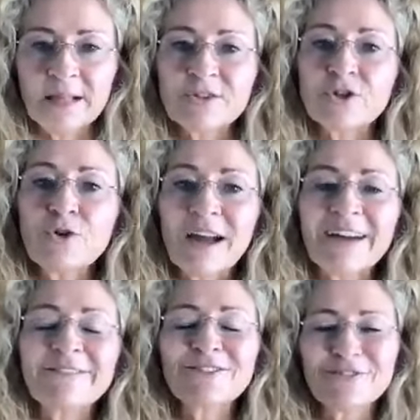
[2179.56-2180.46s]
So you
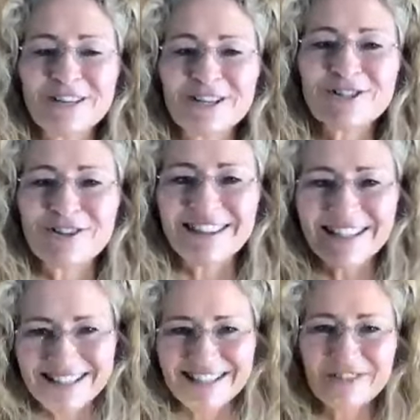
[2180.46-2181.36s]
have to reassure it, they
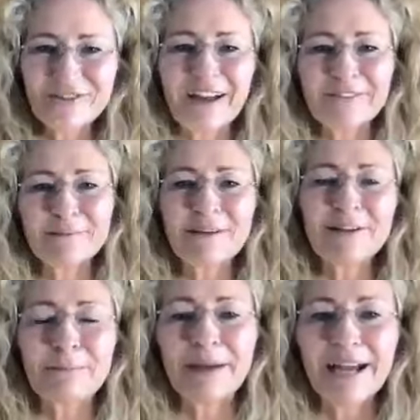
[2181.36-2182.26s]
said. You have to be
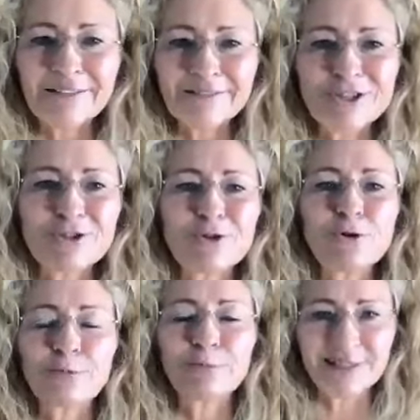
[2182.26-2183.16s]
the parent to
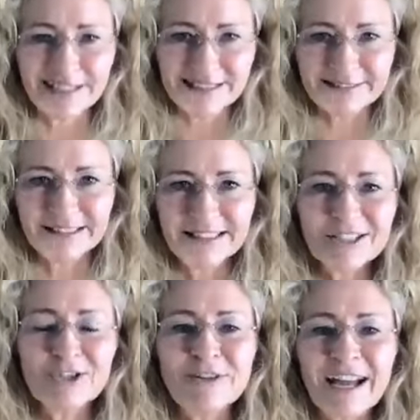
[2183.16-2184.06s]
your brain.
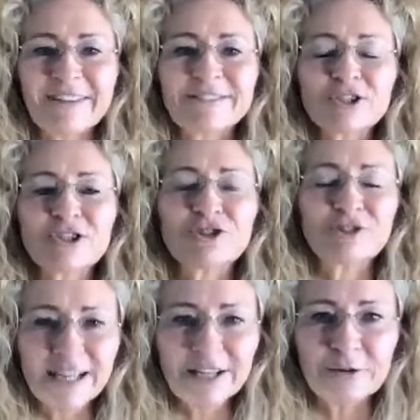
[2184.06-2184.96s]
You now have to
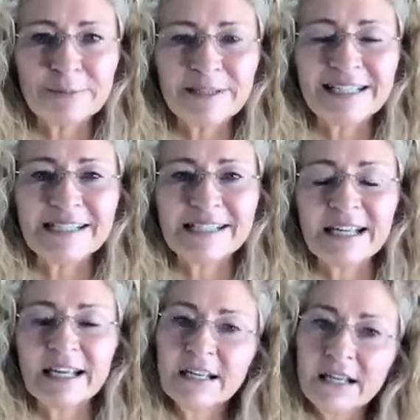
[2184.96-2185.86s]
train your brain to
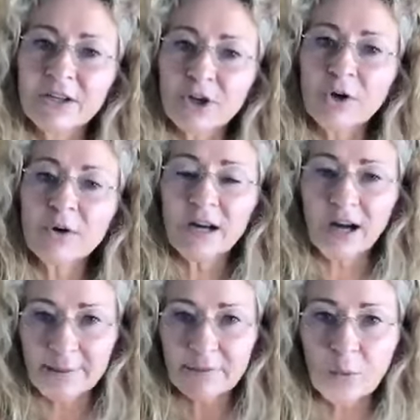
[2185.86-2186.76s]
say, no,
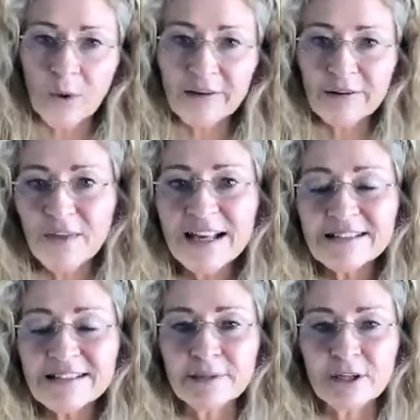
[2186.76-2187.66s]
I'm aware of
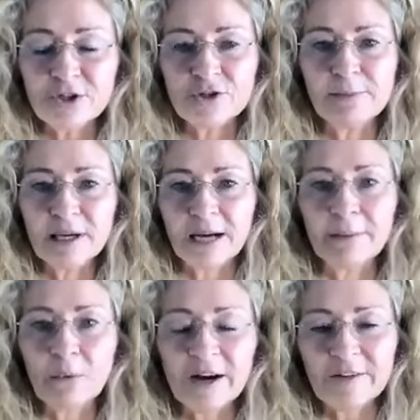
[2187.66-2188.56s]
this, because you become
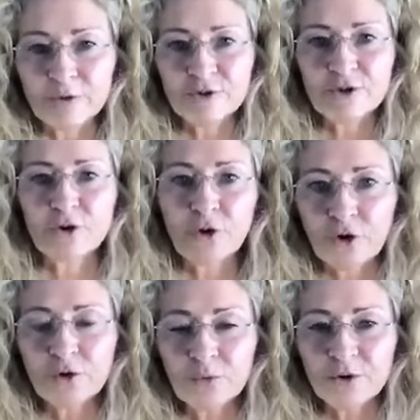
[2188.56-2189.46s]
aware of what's gone
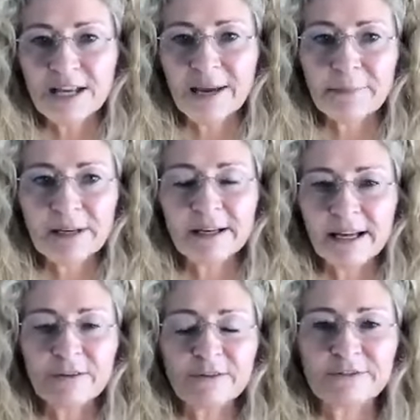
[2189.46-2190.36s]
on, what's happening and
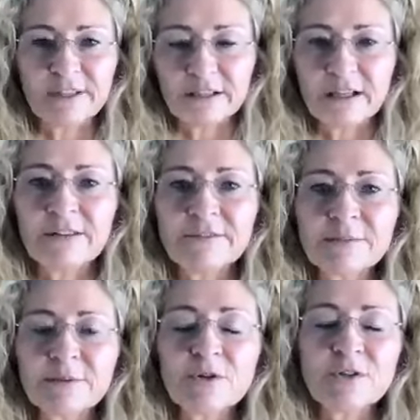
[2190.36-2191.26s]
how you're feeling
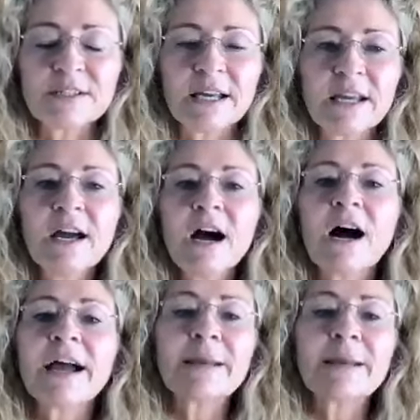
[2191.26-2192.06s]
uncomfortable. And you say, I